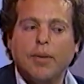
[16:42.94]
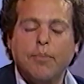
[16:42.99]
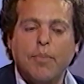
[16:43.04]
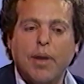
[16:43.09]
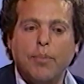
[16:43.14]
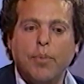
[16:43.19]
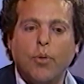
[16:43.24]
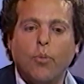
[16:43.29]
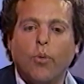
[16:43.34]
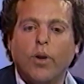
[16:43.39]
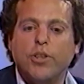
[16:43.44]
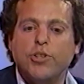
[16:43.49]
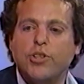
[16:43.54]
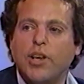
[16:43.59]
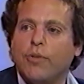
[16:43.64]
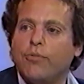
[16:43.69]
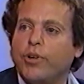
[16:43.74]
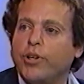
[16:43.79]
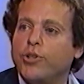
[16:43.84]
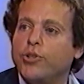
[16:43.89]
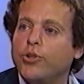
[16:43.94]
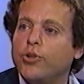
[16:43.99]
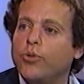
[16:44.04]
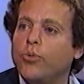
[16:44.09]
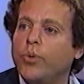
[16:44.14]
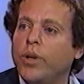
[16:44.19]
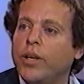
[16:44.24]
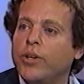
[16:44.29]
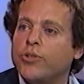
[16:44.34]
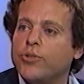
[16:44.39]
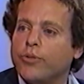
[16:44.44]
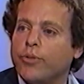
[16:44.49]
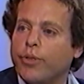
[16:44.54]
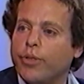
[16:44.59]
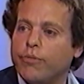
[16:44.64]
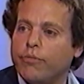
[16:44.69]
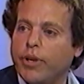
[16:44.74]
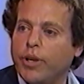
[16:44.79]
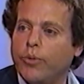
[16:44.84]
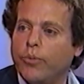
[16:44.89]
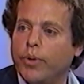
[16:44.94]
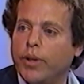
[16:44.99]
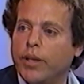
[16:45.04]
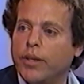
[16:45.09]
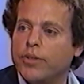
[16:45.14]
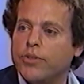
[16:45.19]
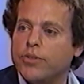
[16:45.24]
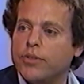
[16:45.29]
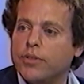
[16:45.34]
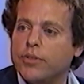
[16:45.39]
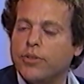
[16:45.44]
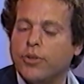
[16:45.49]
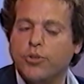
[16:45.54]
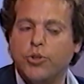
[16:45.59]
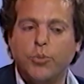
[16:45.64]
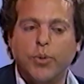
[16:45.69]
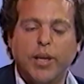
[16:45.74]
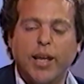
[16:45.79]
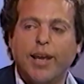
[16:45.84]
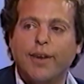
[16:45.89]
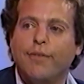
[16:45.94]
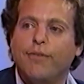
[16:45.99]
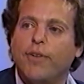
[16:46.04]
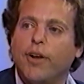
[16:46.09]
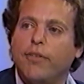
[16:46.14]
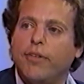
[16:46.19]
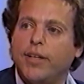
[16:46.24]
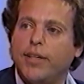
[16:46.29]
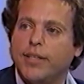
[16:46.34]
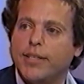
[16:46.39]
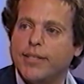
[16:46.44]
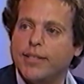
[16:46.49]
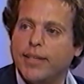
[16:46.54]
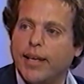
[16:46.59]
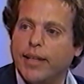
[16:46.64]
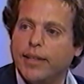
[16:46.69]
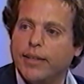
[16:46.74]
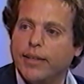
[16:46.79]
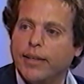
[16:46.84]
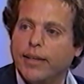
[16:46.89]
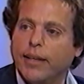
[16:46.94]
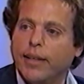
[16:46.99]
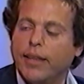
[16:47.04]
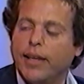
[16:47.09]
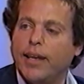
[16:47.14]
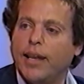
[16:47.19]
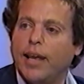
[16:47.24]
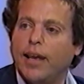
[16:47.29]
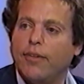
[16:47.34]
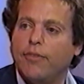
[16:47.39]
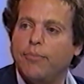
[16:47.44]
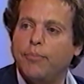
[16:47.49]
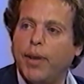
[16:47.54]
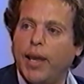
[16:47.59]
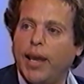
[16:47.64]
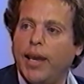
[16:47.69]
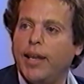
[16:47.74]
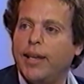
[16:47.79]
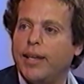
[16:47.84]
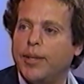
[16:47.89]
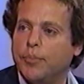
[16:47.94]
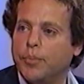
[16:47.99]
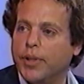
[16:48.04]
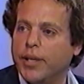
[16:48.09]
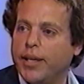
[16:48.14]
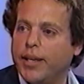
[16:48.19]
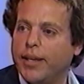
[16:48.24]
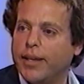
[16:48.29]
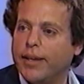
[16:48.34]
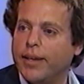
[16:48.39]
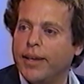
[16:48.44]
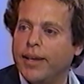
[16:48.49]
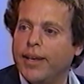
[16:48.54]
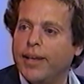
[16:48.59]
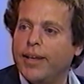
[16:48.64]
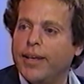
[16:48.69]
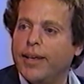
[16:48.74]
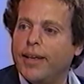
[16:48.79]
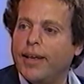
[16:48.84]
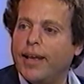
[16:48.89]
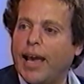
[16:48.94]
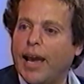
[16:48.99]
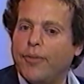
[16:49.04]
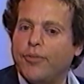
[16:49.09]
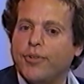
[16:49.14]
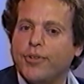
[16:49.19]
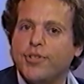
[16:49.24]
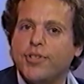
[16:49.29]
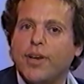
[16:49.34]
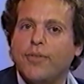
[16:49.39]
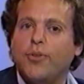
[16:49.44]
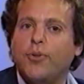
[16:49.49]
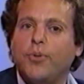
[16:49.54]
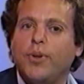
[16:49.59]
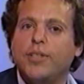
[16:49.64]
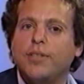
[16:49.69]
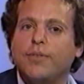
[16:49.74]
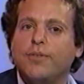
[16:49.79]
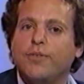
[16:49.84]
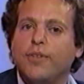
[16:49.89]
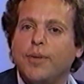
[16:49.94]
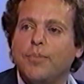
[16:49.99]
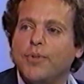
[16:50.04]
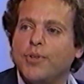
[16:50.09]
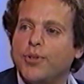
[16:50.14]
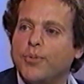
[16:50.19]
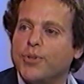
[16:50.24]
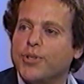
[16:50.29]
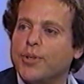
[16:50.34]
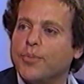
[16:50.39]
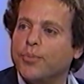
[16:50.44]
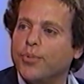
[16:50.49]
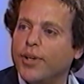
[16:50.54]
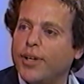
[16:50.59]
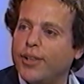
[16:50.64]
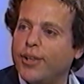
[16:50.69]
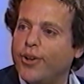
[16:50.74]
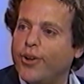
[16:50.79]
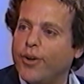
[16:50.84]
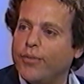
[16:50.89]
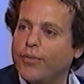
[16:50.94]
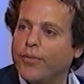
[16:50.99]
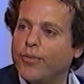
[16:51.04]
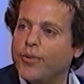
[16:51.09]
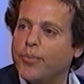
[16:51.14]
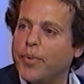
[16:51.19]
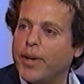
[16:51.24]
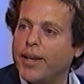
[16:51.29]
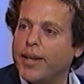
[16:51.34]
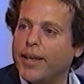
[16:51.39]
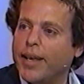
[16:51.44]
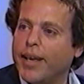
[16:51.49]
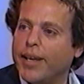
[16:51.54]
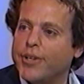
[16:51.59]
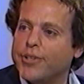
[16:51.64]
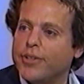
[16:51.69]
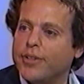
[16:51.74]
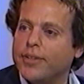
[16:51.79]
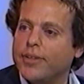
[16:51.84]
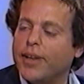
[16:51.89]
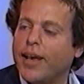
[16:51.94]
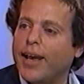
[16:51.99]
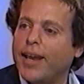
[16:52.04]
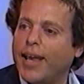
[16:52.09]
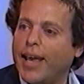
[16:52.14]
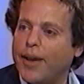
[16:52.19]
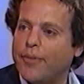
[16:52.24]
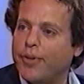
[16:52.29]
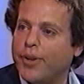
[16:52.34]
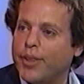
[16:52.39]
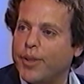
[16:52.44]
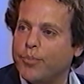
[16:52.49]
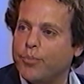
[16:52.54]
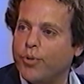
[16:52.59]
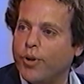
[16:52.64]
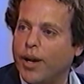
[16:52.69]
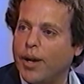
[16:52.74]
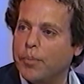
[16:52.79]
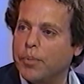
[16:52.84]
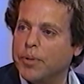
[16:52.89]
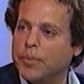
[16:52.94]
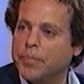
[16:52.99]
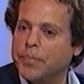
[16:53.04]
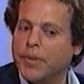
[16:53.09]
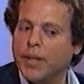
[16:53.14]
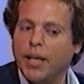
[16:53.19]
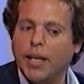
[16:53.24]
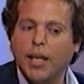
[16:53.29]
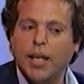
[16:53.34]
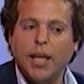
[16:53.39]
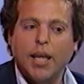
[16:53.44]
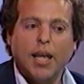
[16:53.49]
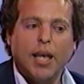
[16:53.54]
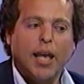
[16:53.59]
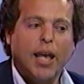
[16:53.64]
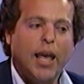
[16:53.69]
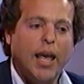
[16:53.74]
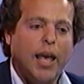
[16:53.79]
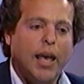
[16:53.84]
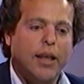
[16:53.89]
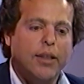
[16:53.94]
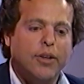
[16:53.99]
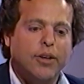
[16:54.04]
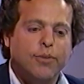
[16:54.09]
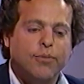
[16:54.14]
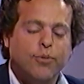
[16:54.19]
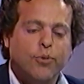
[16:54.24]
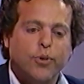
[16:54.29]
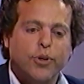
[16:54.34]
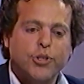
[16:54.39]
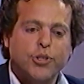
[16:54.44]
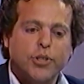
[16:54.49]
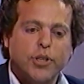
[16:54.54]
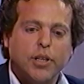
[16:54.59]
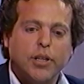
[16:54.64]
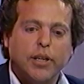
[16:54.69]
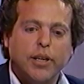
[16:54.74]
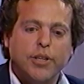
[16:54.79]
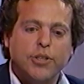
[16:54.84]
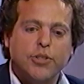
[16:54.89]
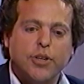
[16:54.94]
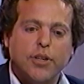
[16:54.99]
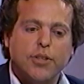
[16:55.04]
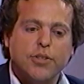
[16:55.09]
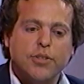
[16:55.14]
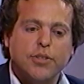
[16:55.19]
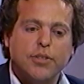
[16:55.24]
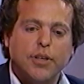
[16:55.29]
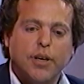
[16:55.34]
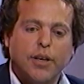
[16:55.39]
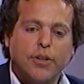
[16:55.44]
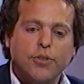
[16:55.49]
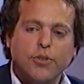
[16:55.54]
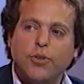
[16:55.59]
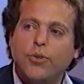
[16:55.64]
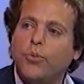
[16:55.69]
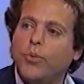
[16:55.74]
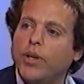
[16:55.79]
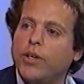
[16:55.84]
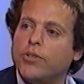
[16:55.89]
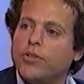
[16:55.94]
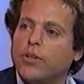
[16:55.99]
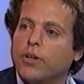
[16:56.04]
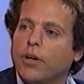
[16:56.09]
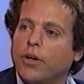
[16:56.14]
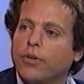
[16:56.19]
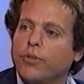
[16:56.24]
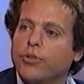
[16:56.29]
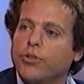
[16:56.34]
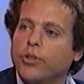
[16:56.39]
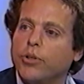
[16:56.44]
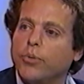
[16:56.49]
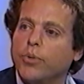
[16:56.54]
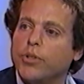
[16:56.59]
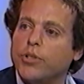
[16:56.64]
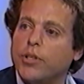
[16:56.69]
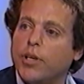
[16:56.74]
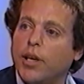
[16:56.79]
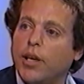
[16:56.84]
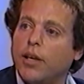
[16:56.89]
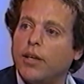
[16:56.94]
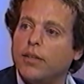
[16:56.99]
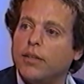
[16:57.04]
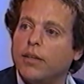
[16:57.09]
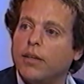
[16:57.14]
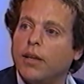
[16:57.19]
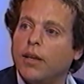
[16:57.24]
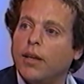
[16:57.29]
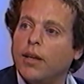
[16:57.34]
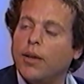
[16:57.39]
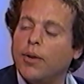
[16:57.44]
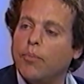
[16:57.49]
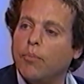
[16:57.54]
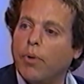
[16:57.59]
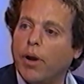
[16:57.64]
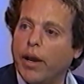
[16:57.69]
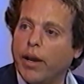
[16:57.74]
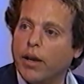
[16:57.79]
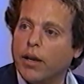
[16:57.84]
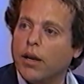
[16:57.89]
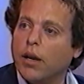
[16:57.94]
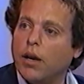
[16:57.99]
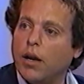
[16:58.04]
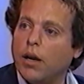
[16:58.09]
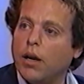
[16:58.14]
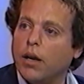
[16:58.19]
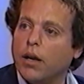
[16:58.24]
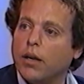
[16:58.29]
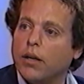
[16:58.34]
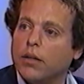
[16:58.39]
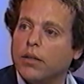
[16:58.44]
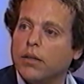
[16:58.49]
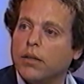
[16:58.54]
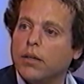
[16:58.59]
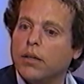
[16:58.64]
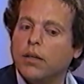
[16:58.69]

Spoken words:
maybe once every 2 weeks or 3 weeks. So she would get very distended and then have pain and bleeding. After 7 weeks of treatment, she was completely off of her medication, not having the problem. And unfortunately, just 2 weeks ago, she was hit by a car